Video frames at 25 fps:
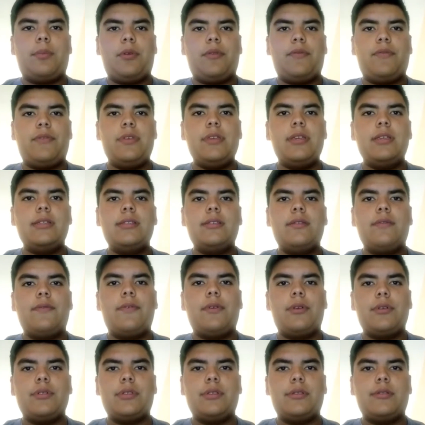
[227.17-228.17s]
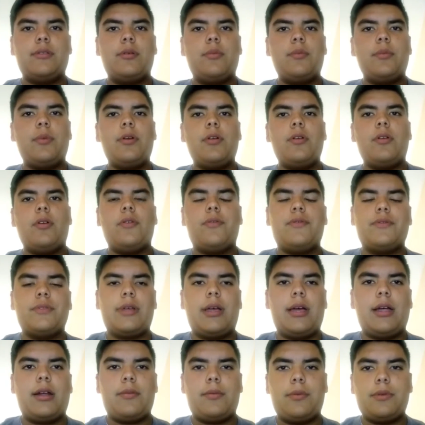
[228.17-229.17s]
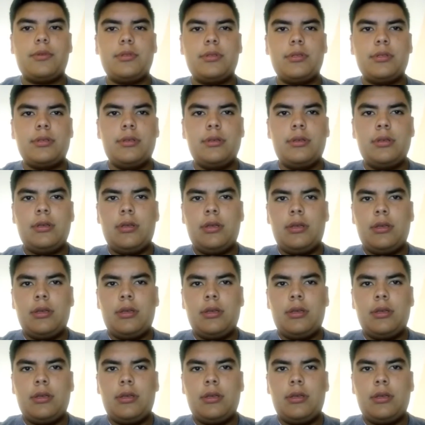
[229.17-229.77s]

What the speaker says: prefix for the number of carbons.